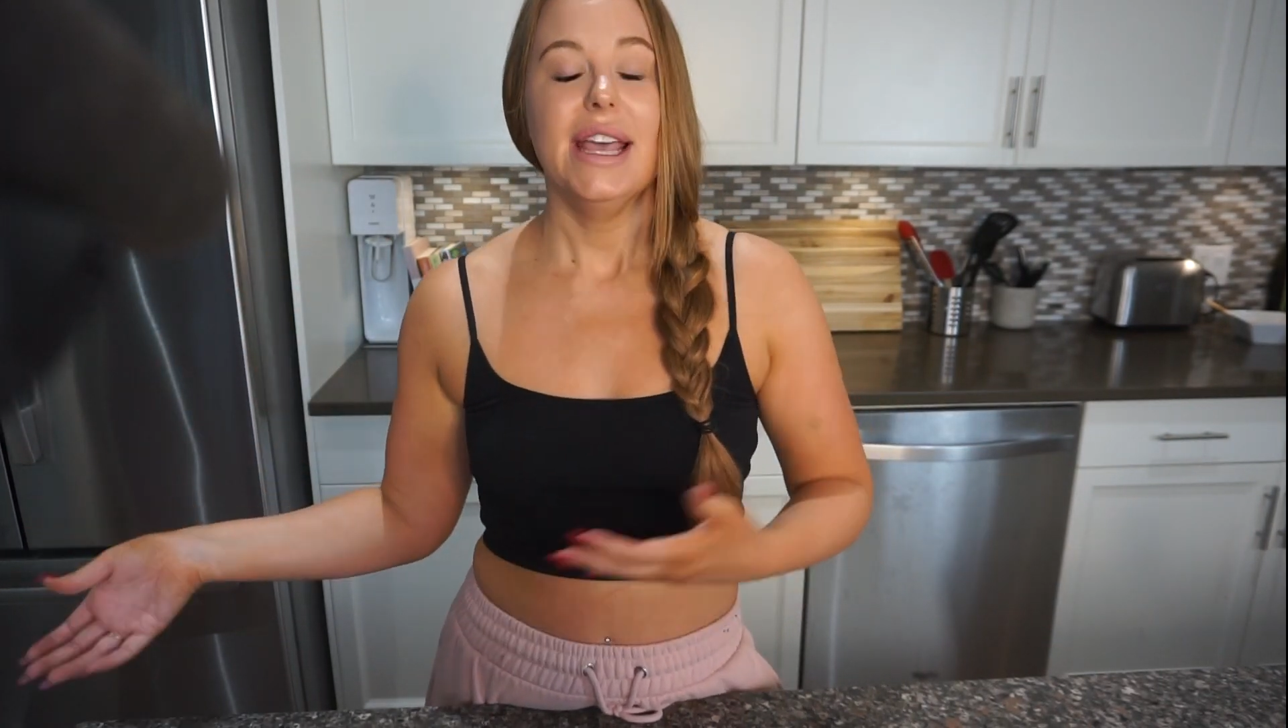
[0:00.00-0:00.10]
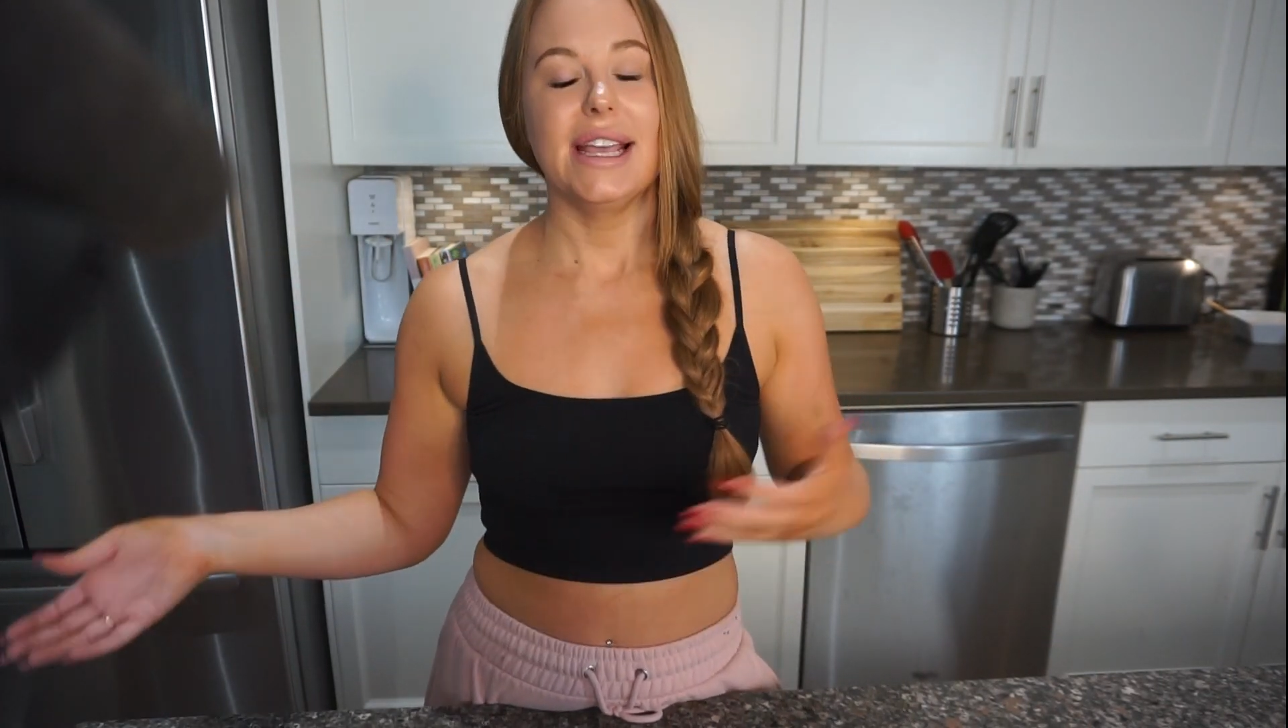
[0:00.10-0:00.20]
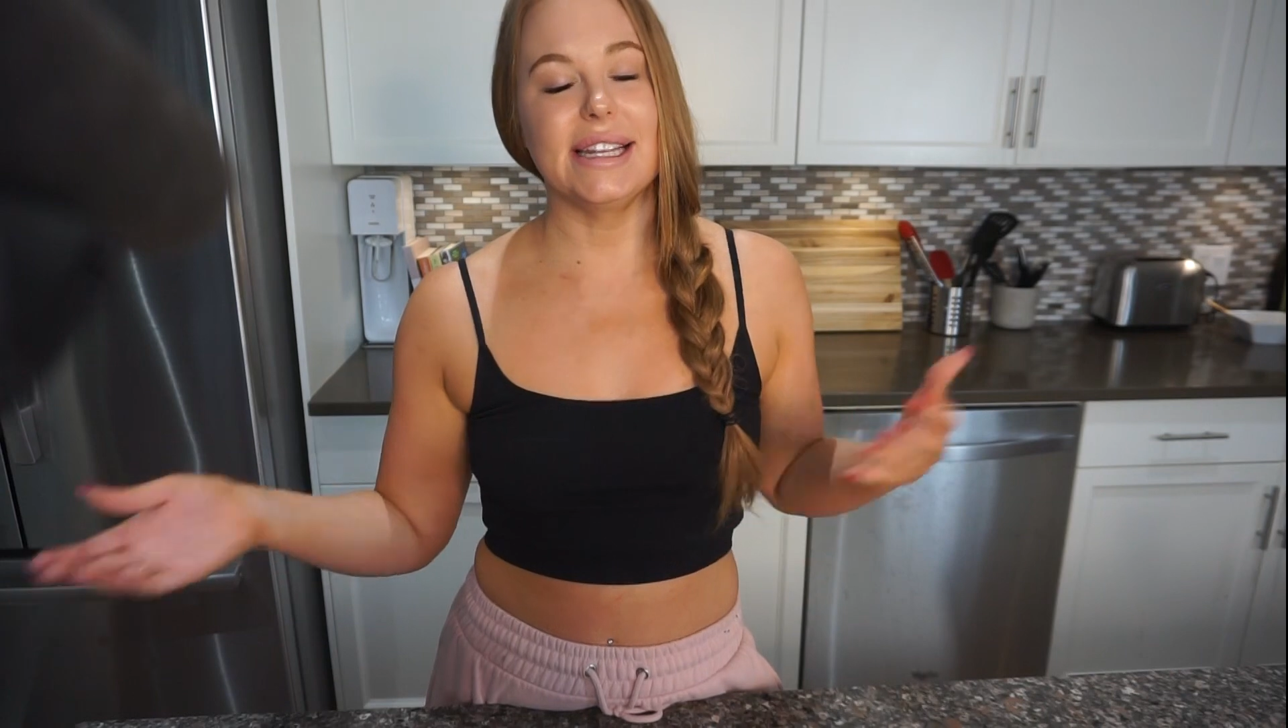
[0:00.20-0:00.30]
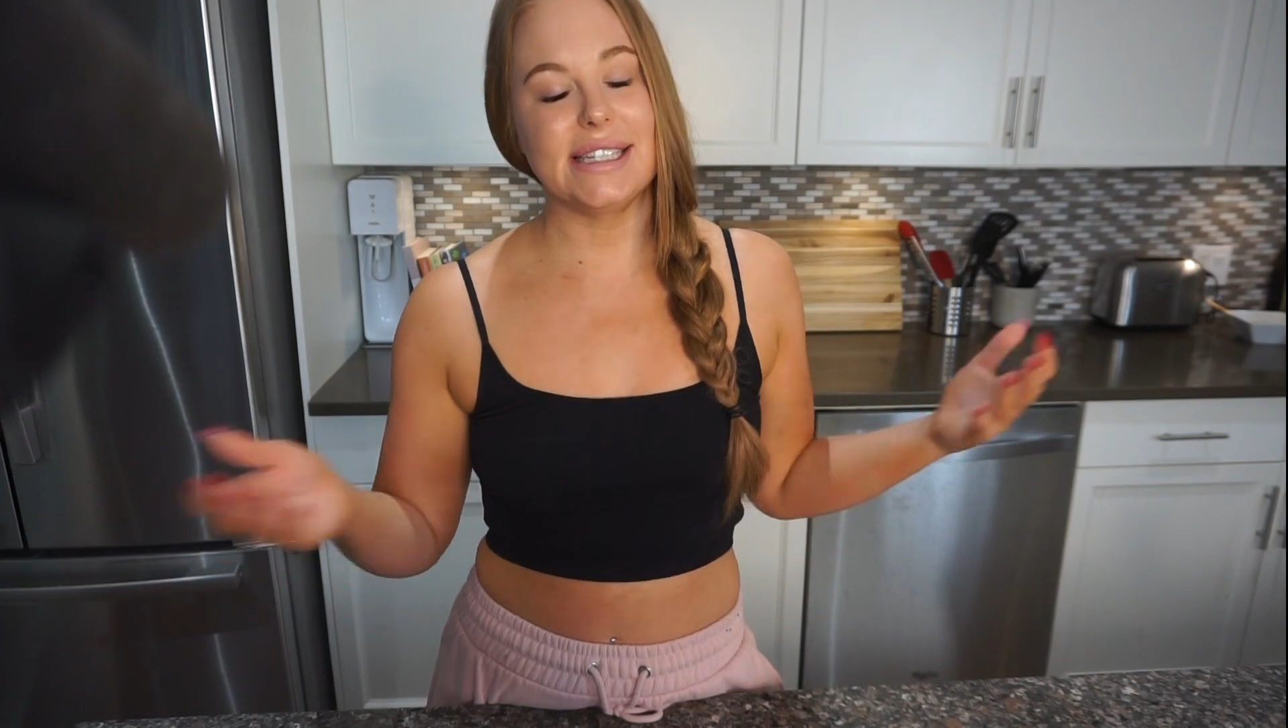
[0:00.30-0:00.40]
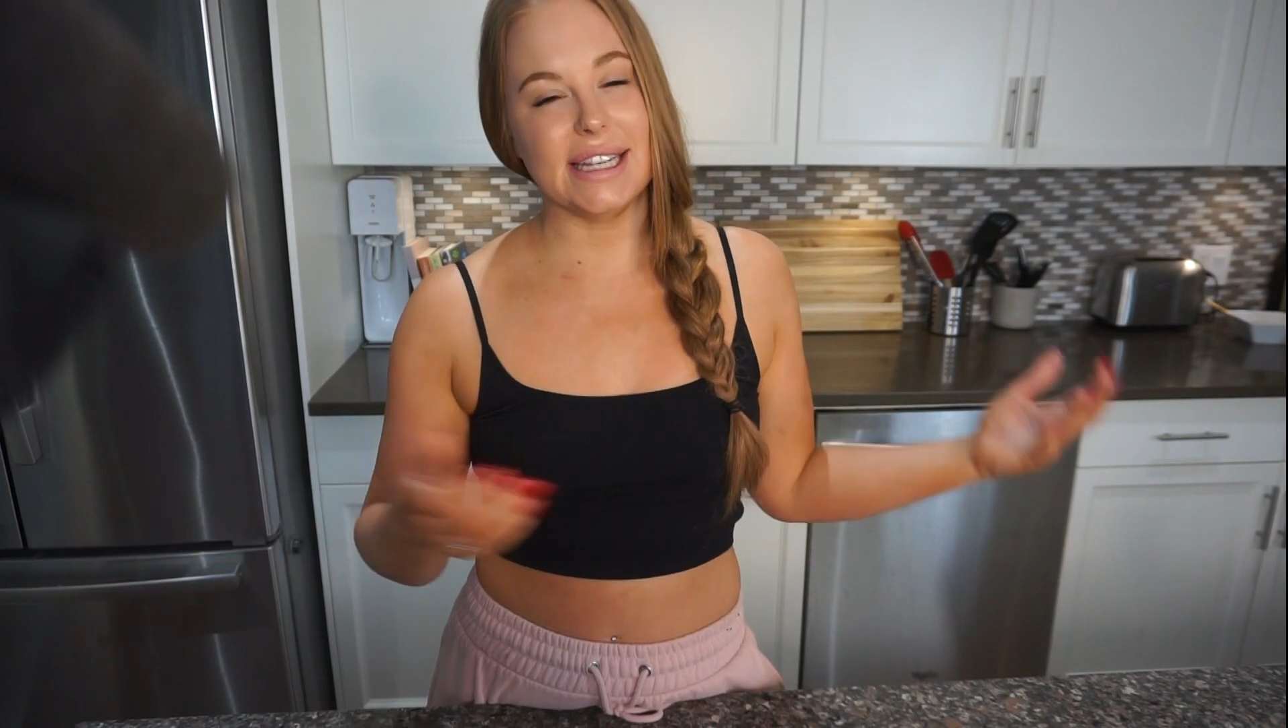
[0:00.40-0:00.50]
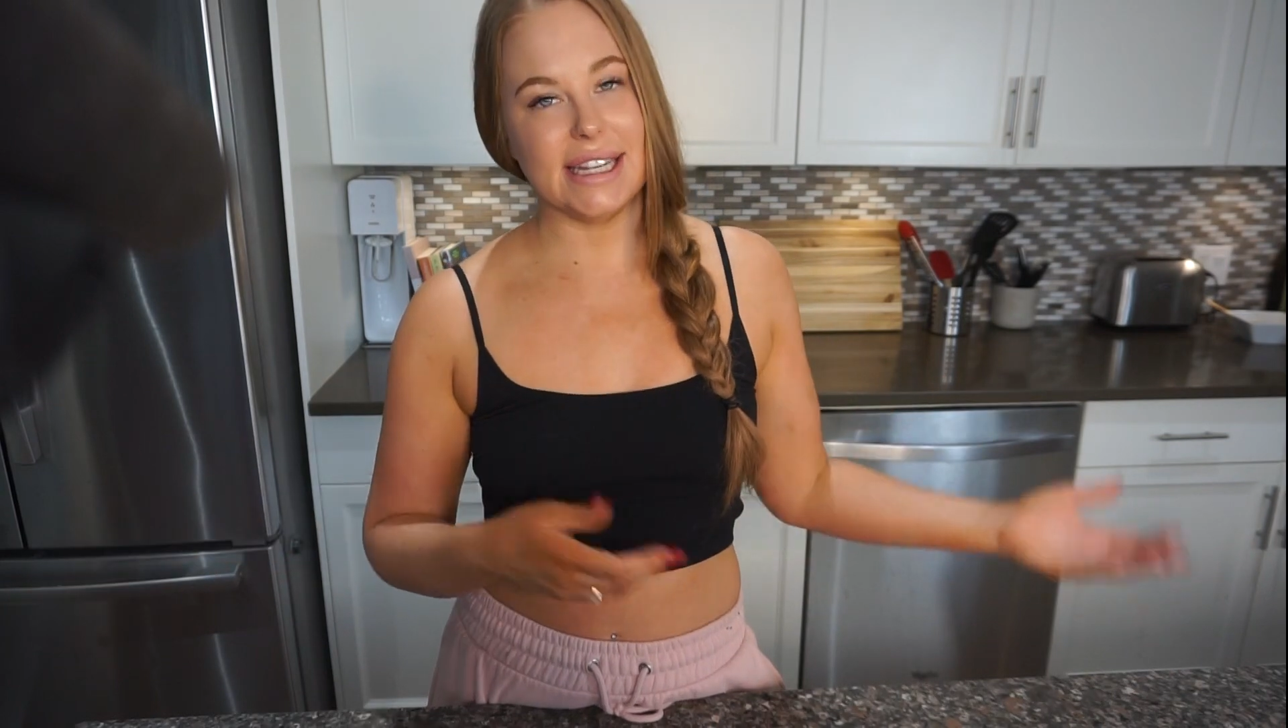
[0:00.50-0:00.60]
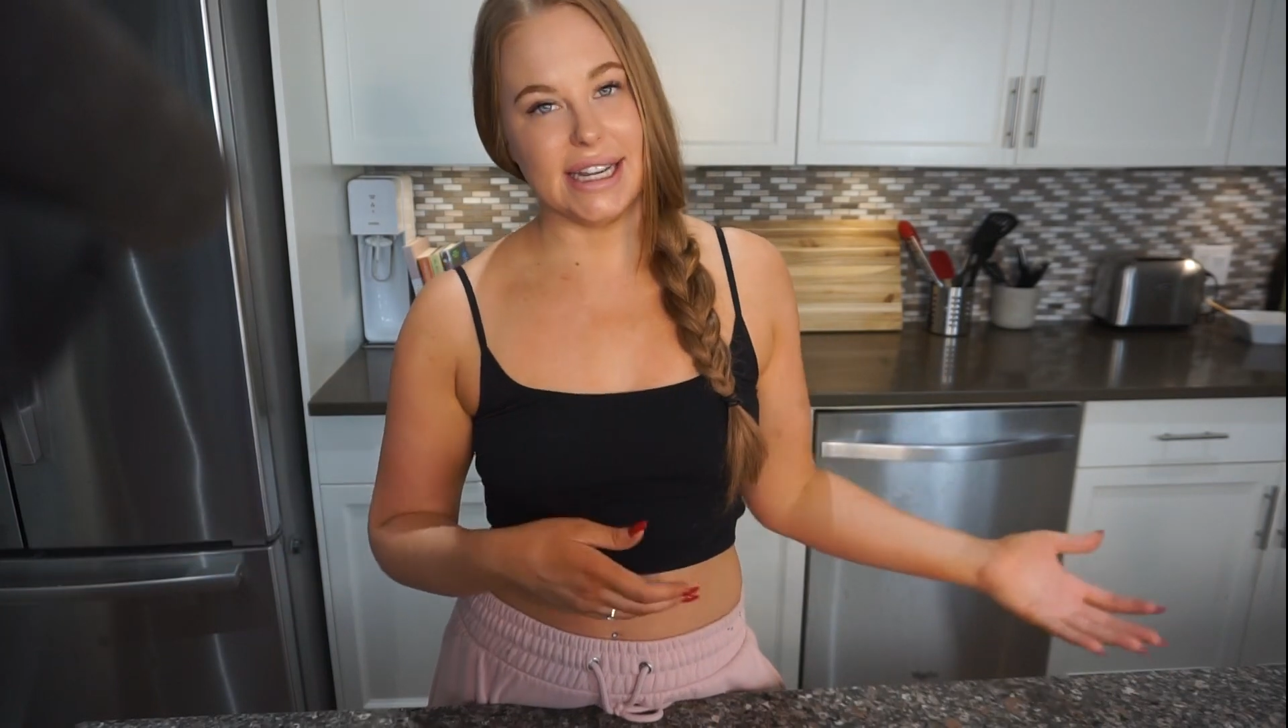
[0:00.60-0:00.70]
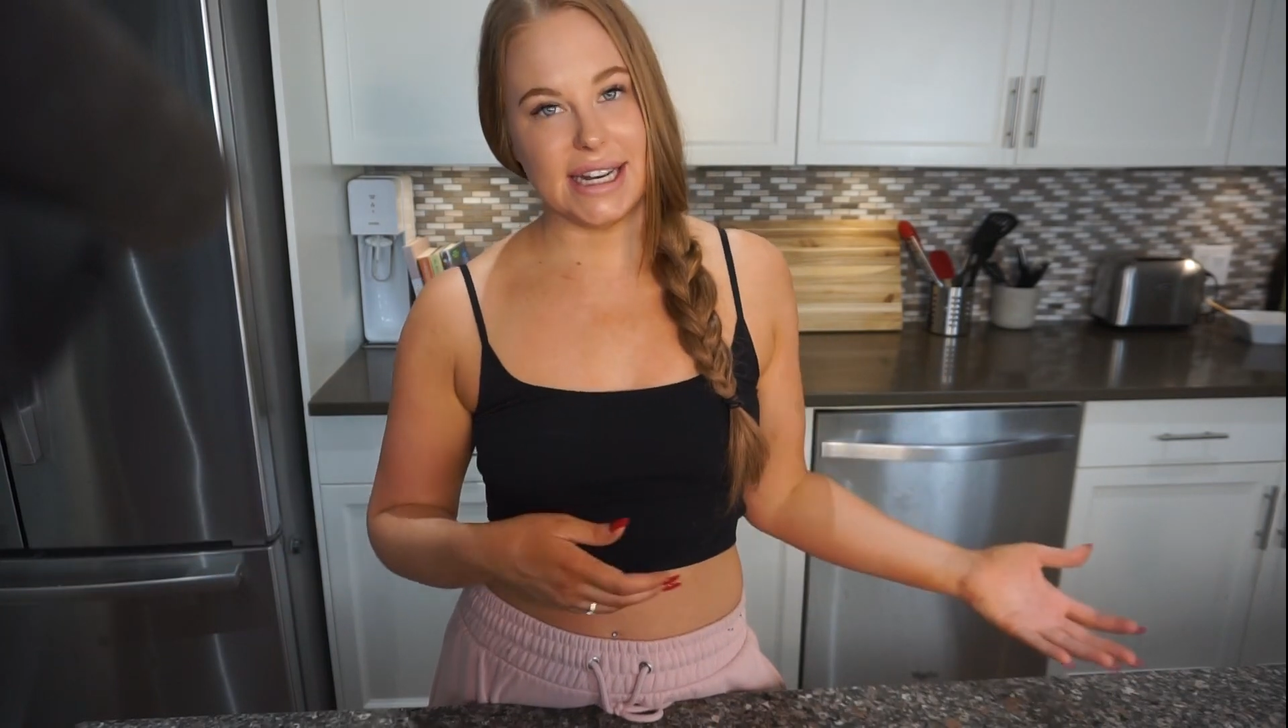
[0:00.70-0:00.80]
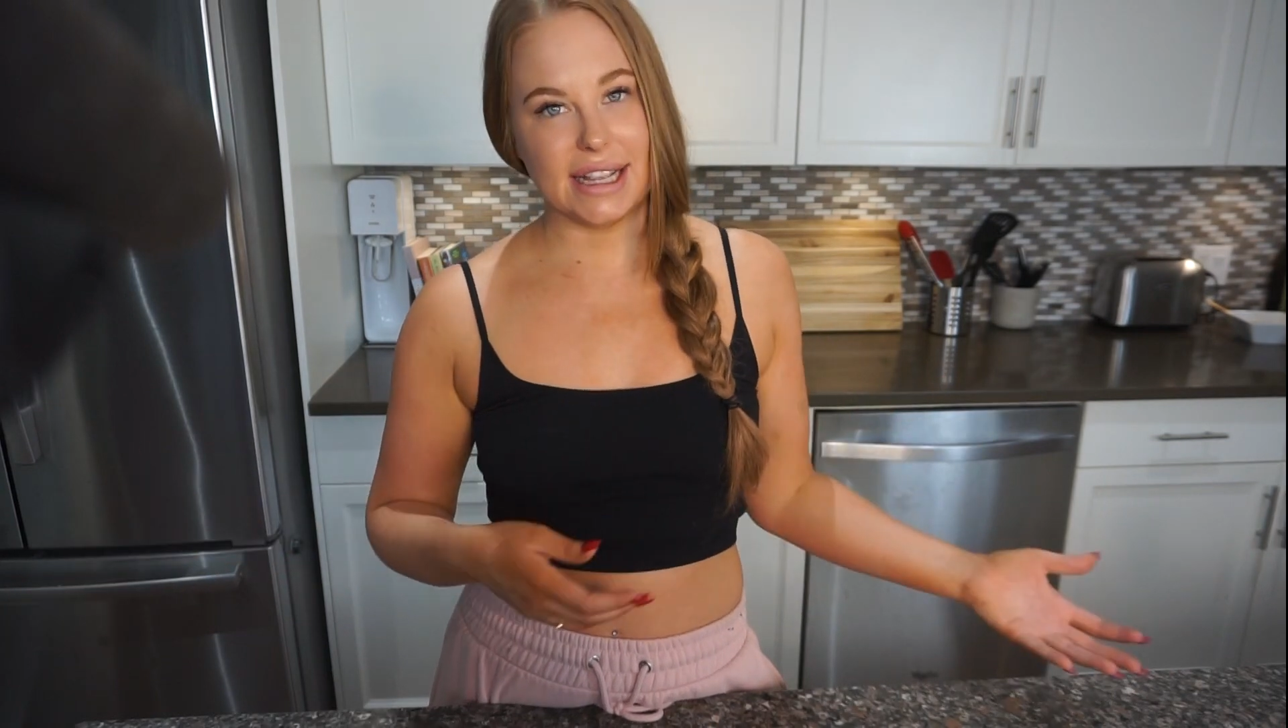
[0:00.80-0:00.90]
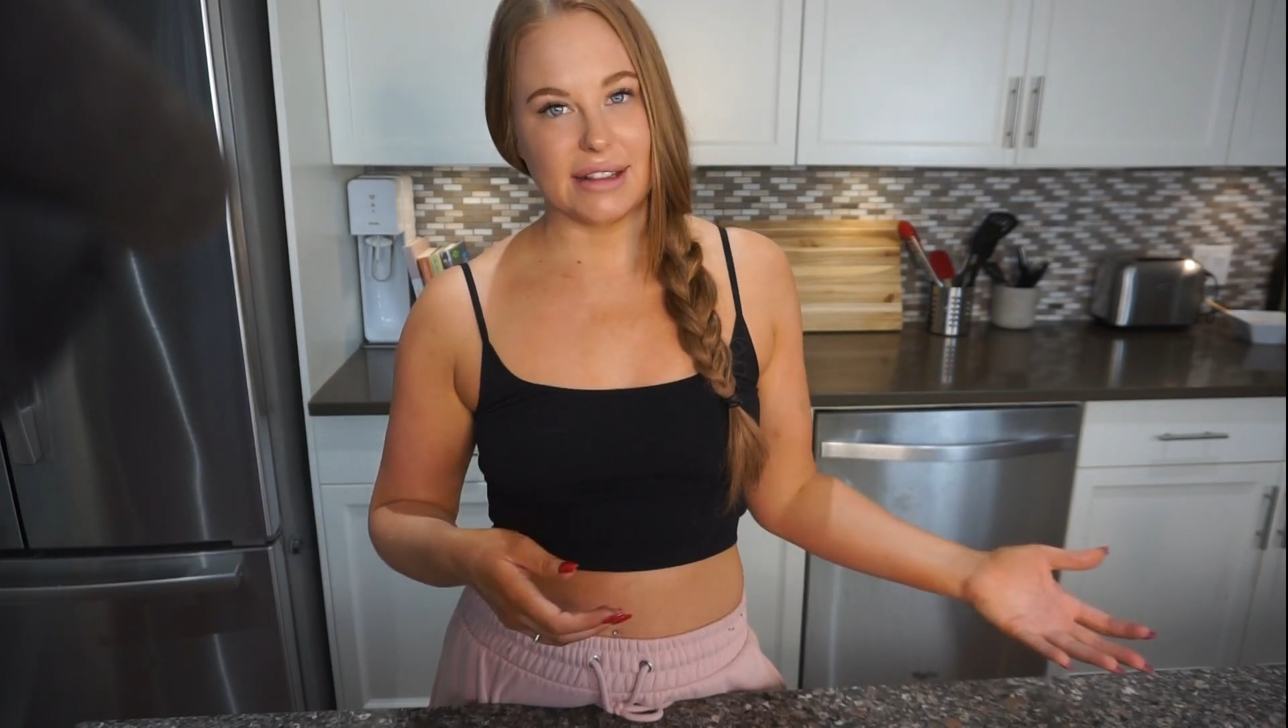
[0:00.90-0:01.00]
into
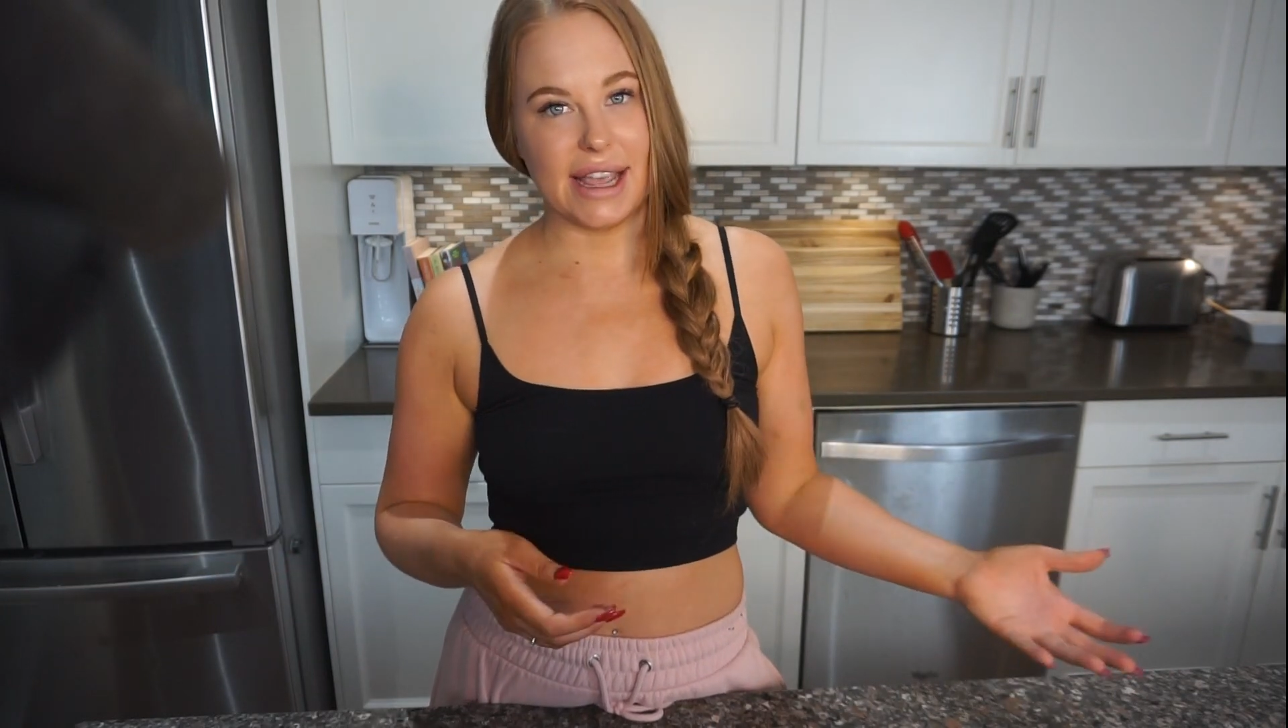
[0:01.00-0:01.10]
eating